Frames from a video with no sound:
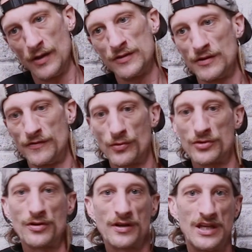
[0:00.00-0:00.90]
So if you
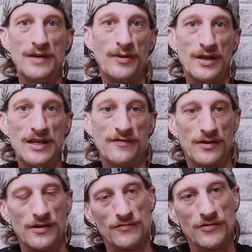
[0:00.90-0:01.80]
want to try and keep it
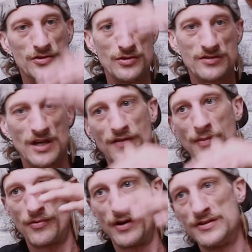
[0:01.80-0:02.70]
even and reduce that
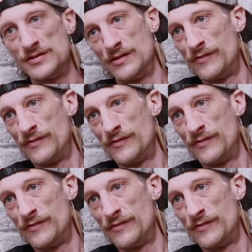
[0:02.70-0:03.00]
evaporation,